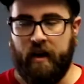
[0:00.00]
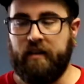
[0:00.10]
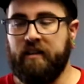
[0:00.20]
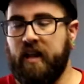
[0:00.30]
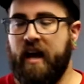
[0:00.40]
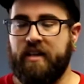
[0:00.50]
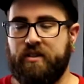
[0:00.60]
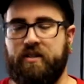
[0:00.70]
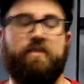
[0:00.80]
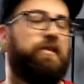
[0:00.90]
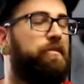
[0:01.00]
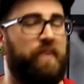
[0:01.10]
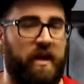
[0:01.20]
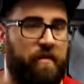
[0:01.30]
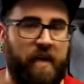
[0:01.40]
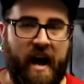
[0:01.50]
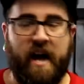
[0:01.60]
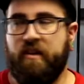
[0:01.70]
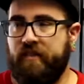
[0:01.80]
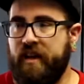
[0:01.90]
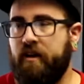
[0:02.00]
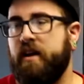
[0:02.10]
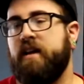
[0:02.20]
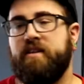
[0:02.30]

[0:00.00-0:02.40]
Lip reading: unless the big bad of an area